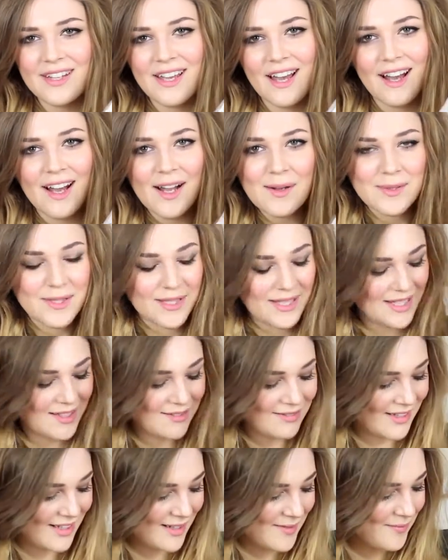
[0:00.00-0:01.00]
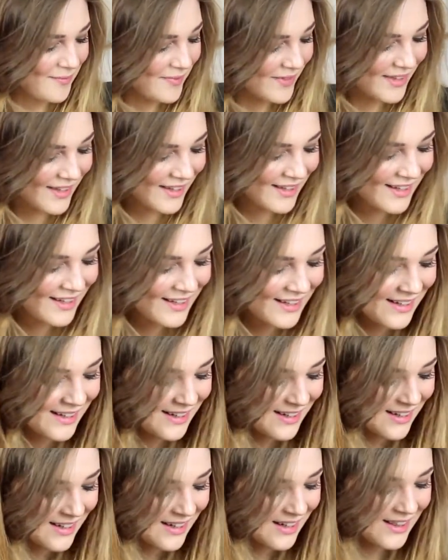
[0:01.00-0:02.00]
yeah, I absolutely love that.
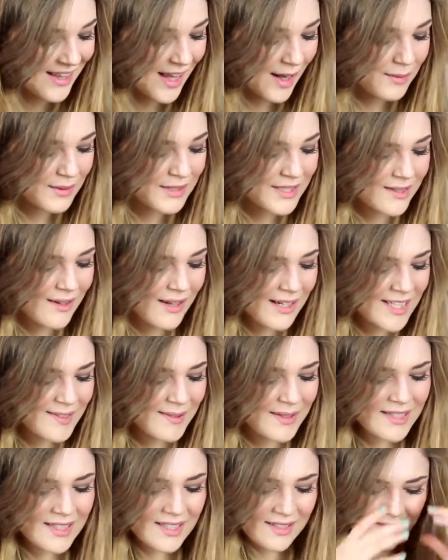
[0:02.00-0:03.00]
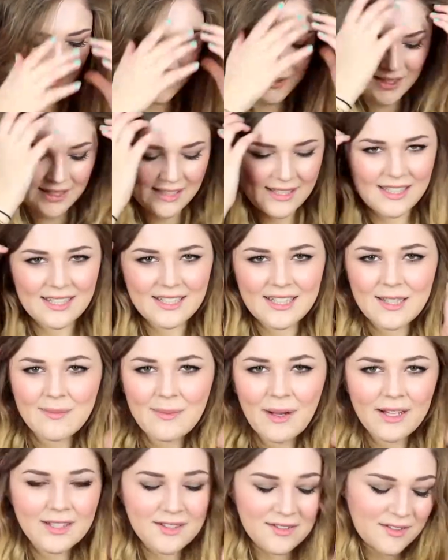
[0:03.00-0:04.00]
And that was quite expensive. It was like
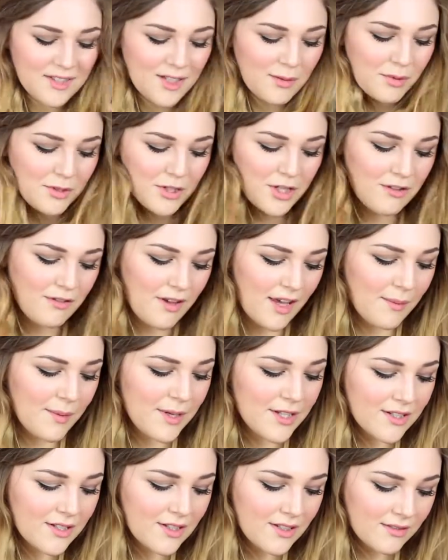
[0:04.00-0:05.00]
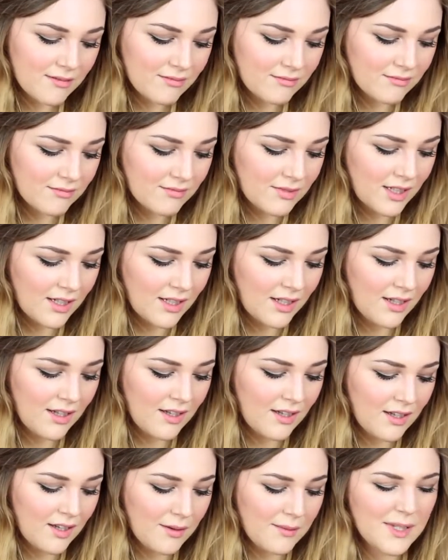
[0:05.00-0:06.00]
£16 for a double duvet, which,
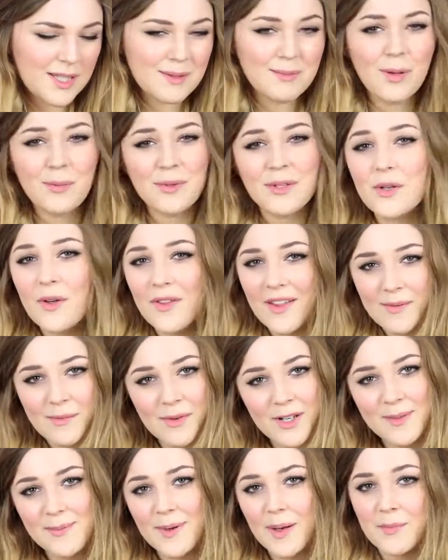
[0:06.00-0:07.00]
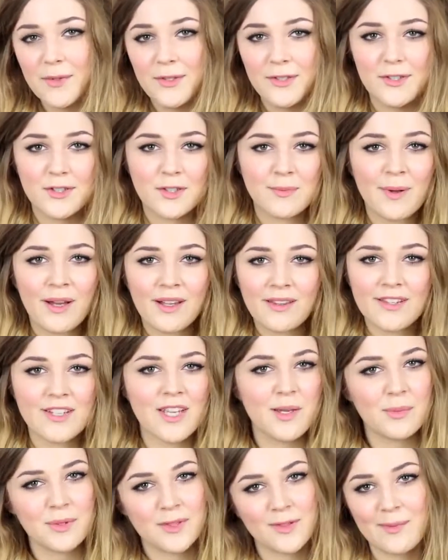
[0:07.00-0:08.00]
I mean, it's probably not that much, but I'm used to just buying the
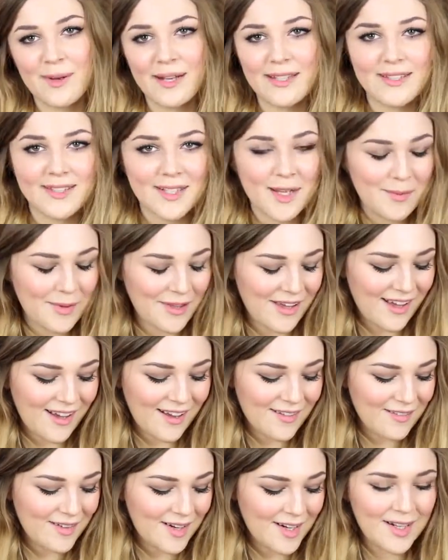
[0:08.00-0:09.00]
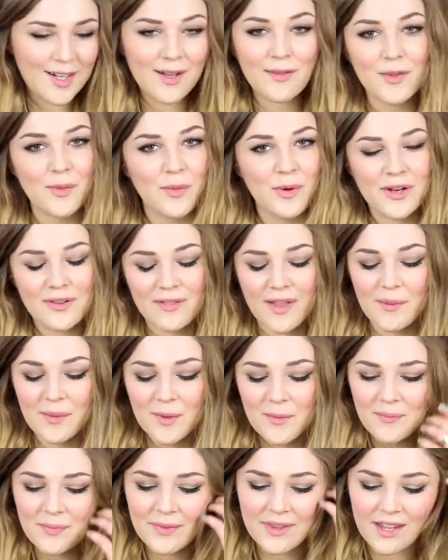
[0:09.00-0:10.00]
cheap ones from Asda. But yeah, I really love the print of that
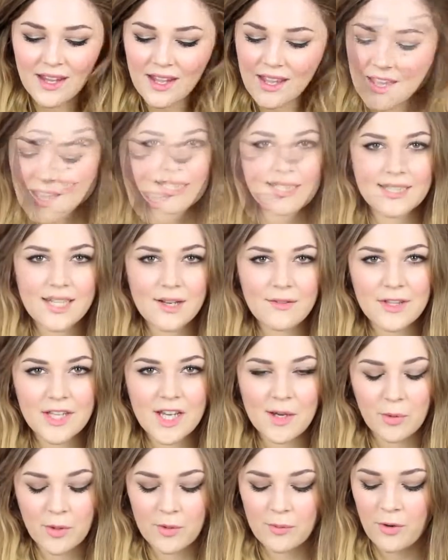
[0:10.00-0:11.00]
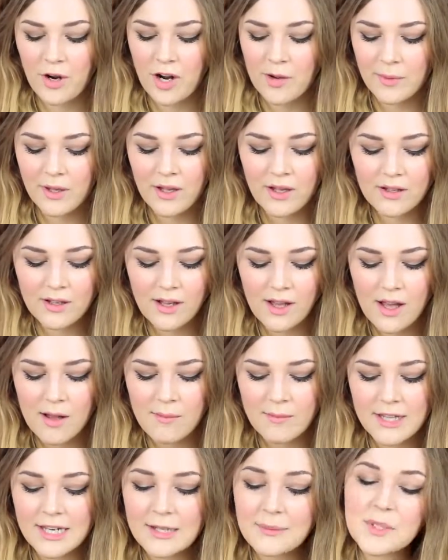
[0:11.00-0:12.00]
one. Okay, so that's everything I bought in Primark.
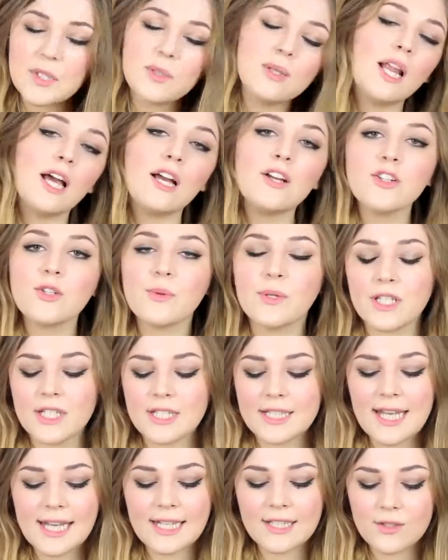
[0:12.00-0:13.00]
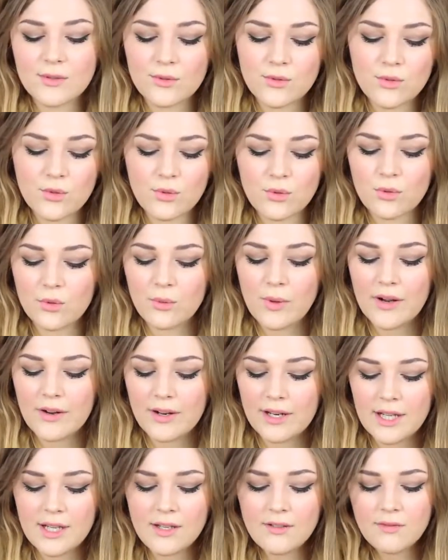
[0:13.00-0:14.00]
Then I went to Lush, which is next door where
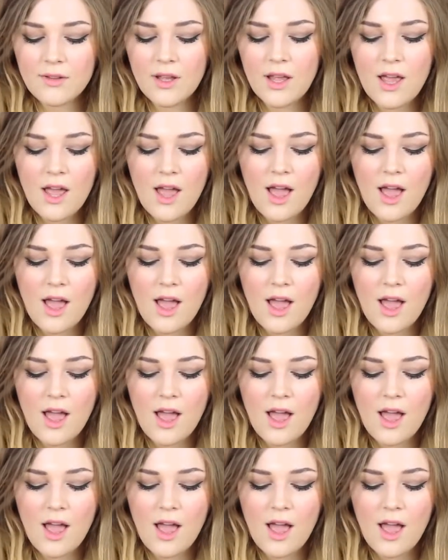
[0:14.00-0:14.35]
I live,